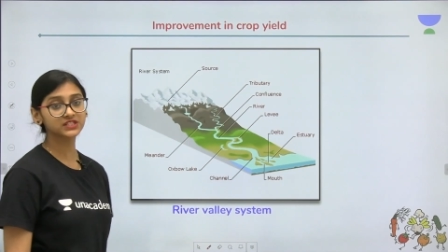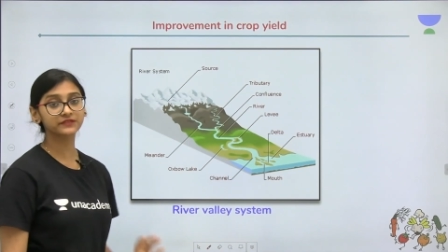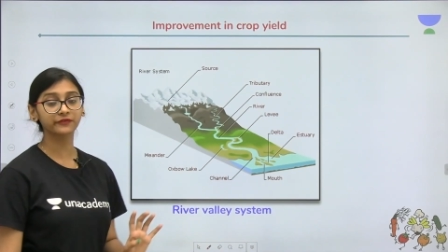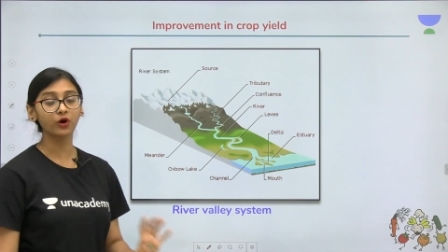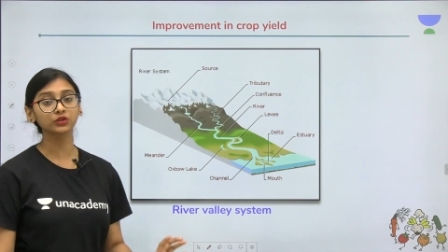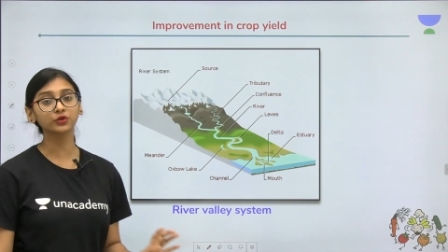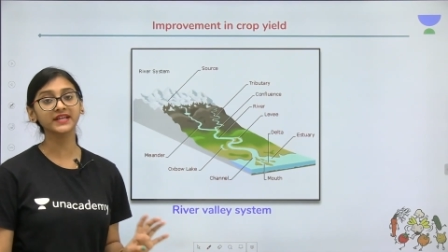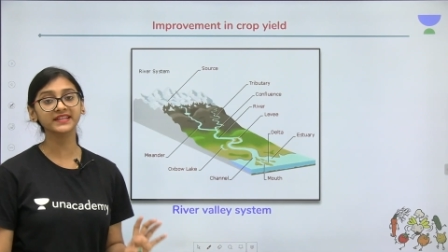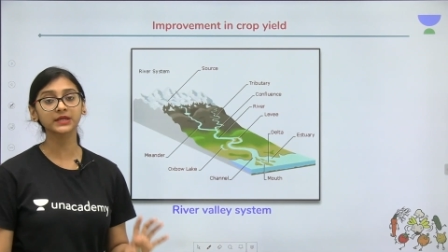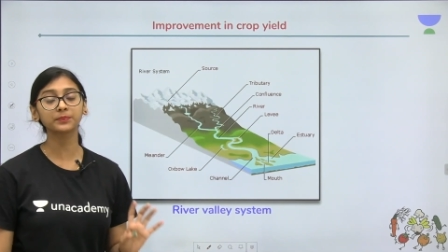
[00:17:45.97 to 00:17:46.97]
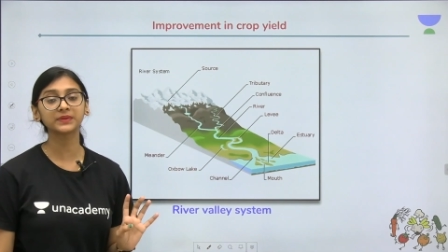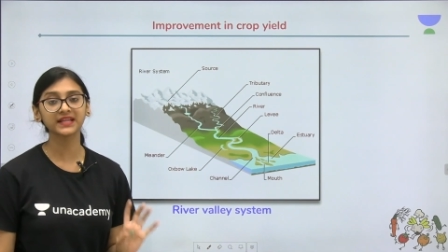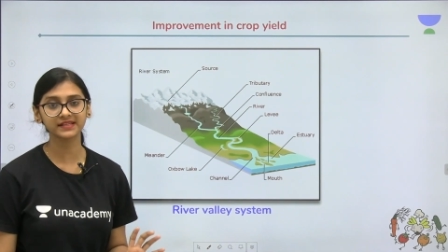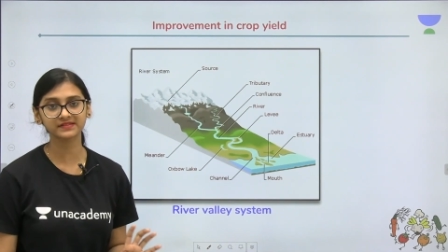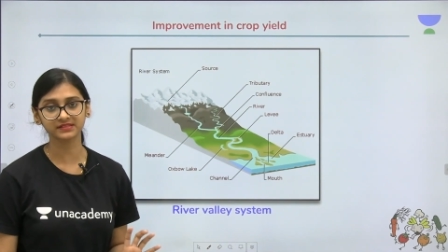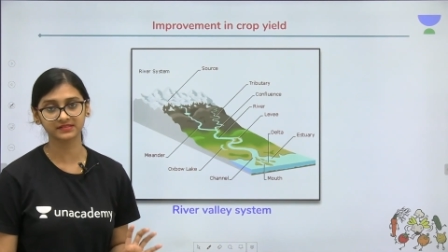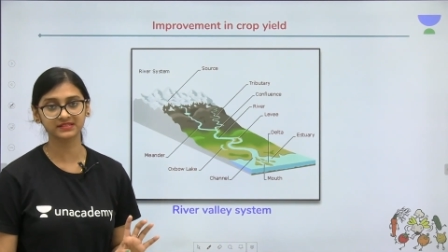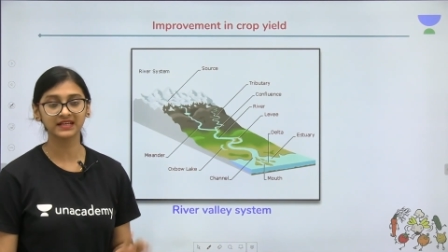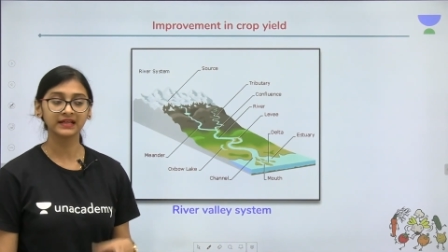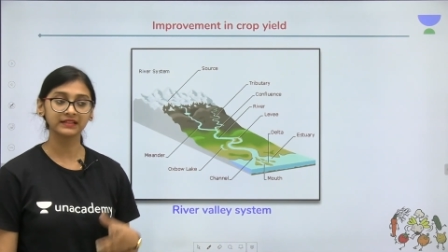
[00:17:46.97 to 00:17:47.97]
is followed in the
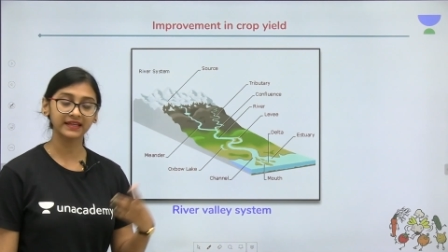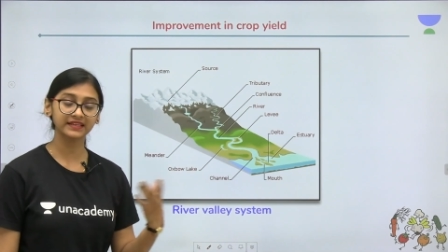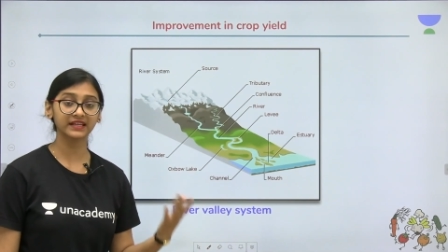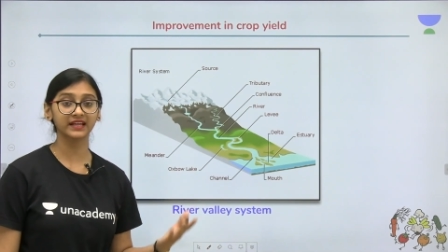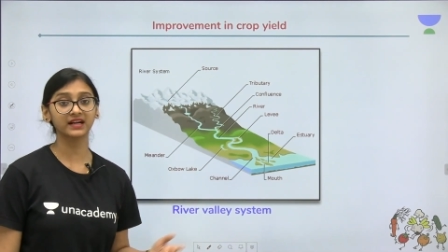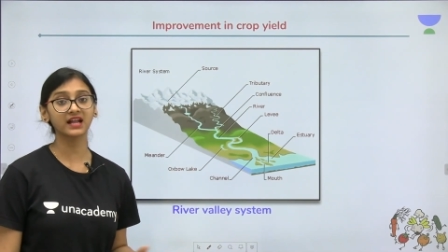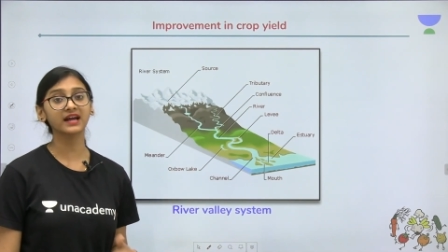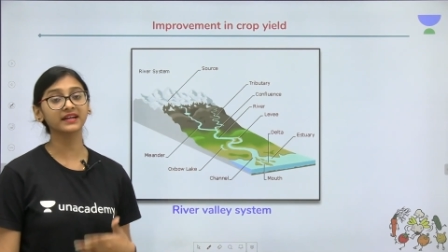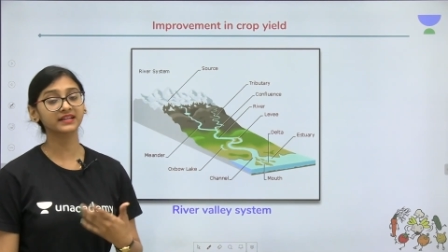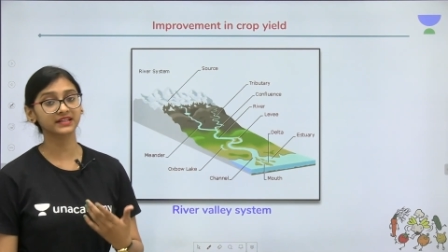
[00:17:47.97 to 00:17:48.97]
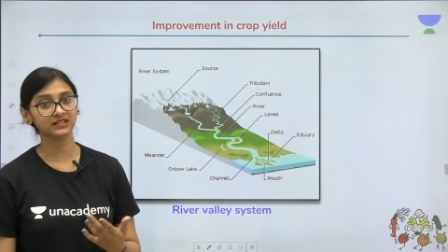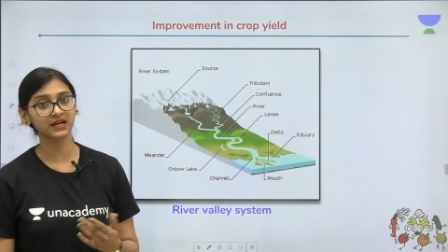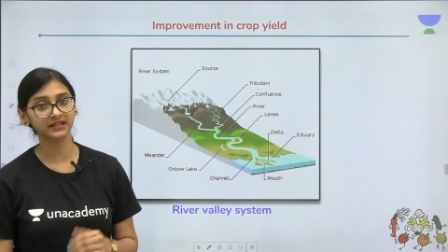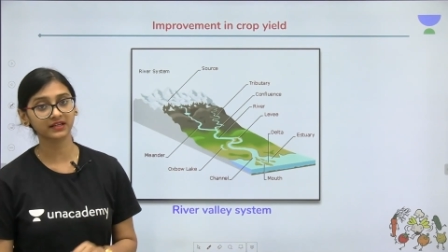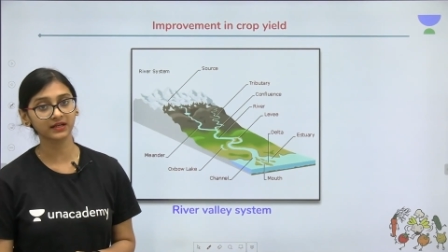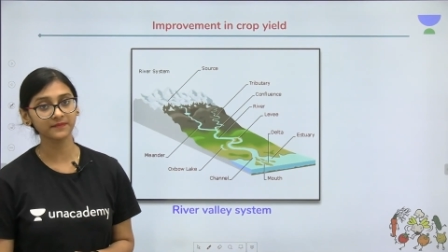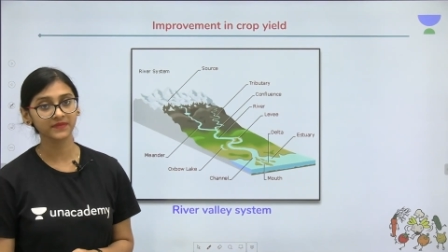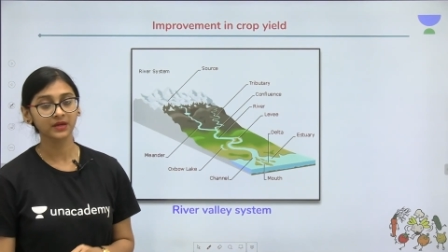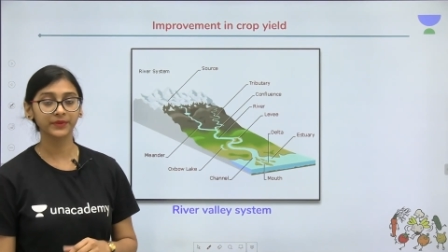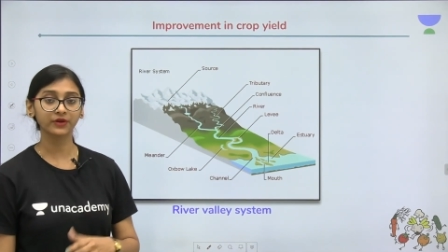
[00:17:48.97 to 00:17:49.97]
places like Kerala and Karnataka
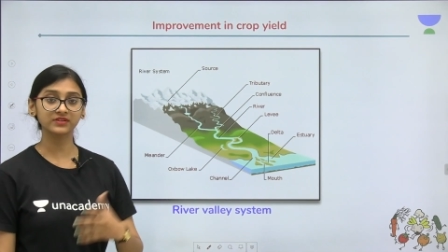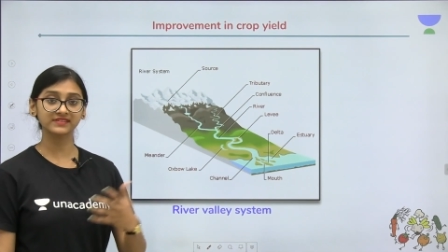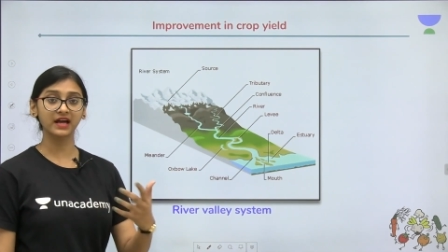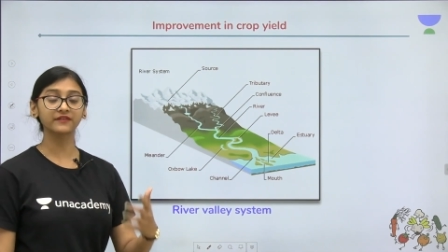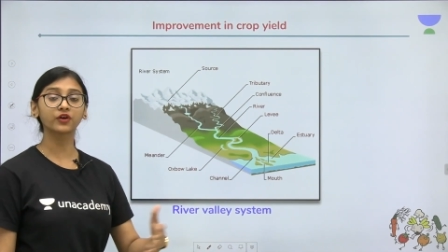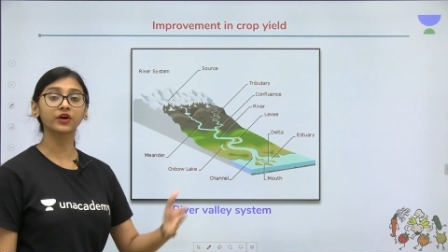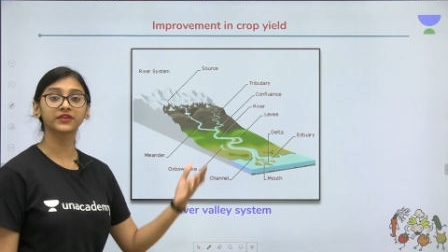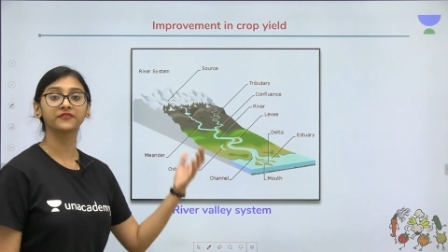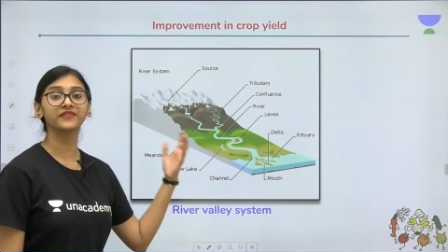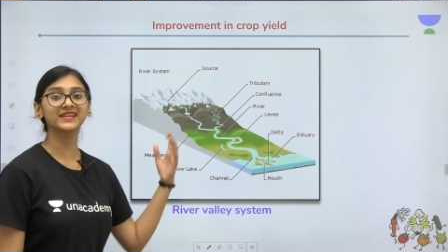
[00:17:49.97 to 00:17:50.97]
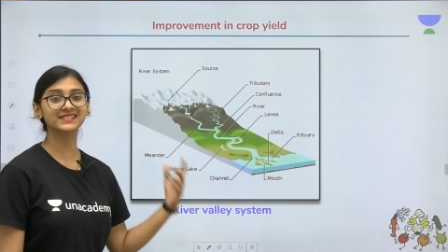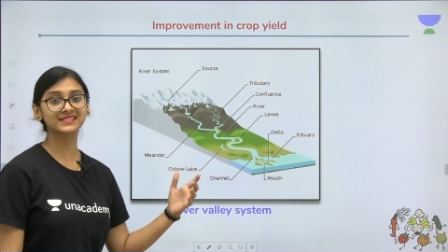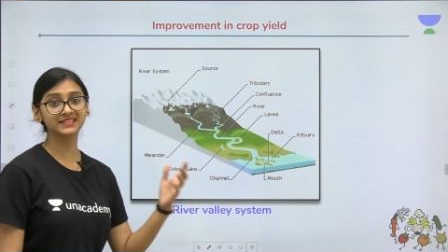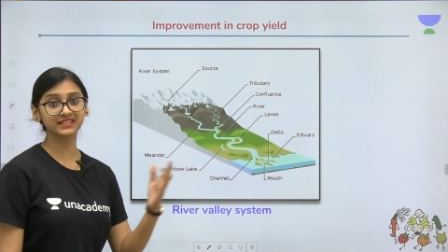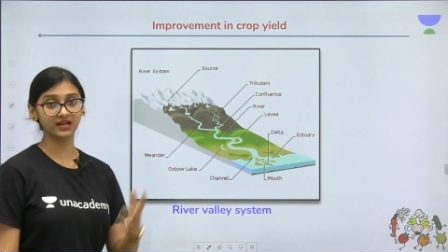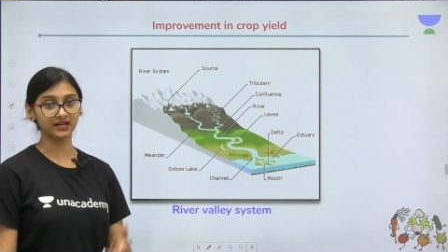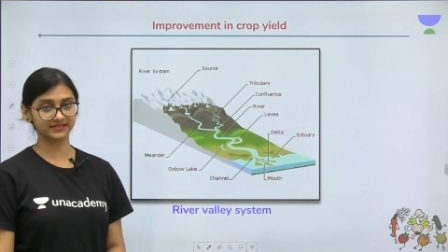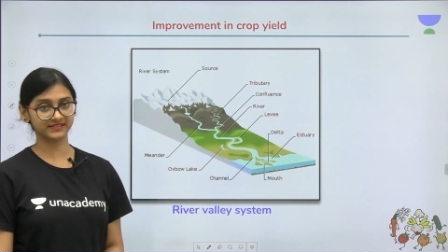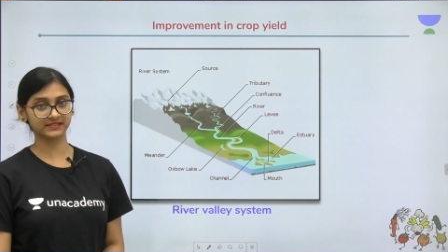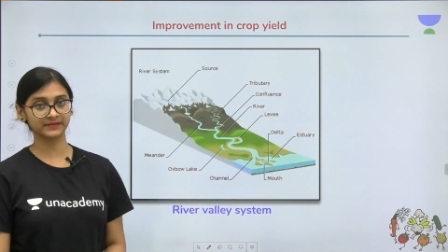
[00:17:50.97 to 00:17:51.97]
because they have got Western
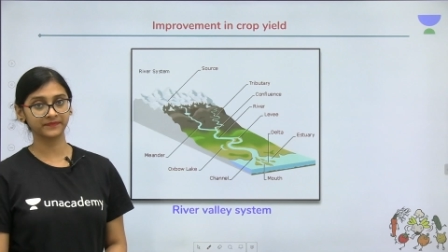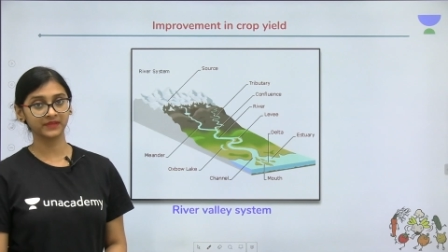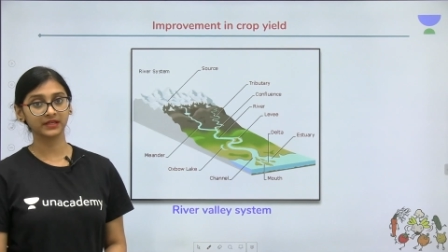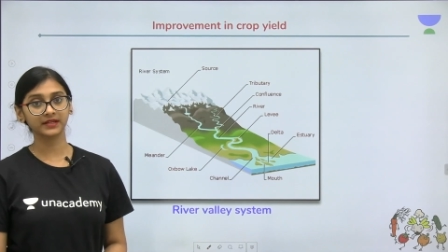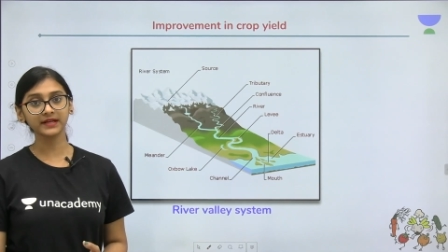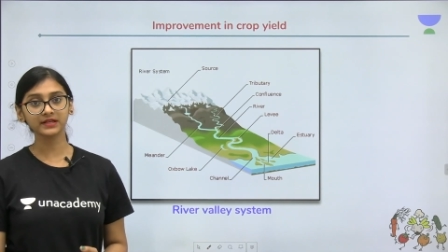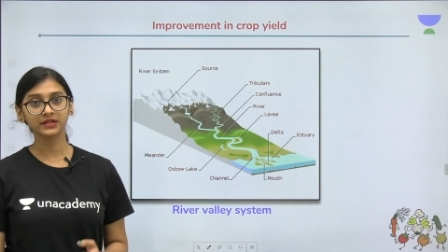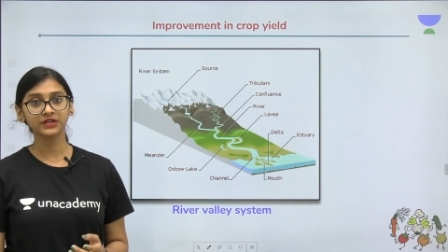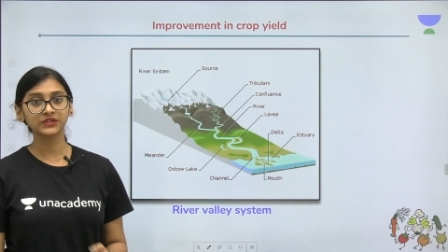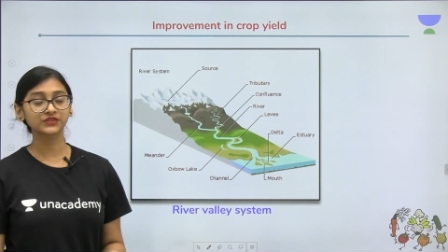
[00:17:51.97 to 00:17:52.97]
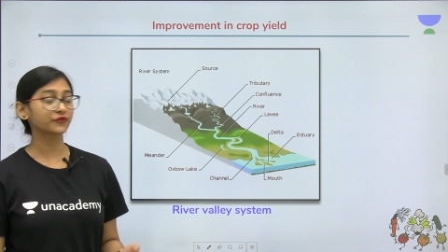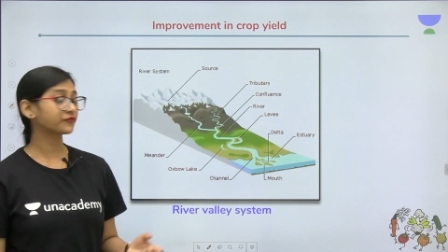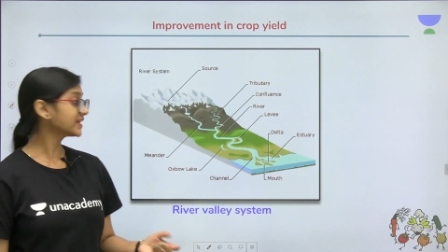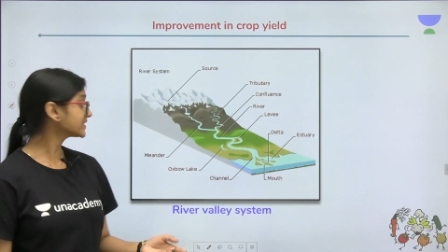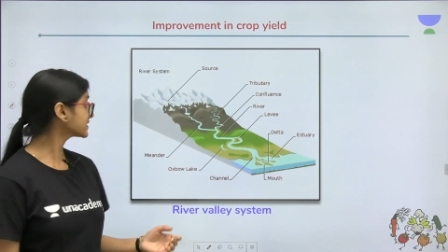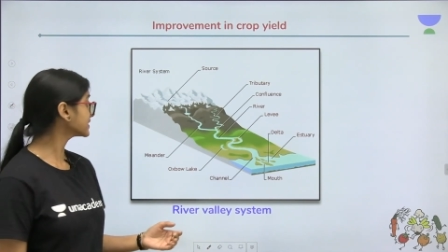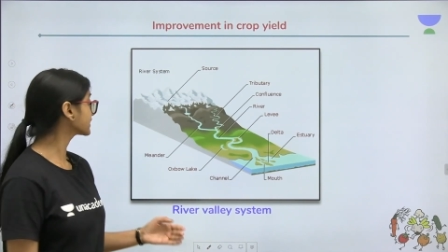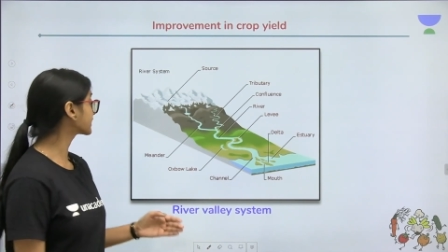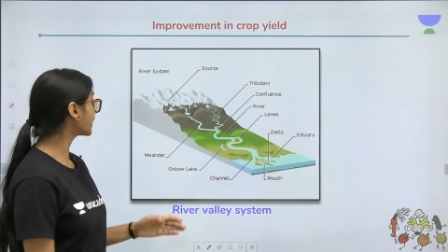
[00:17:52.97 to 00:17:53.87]
Ghats, right? So Western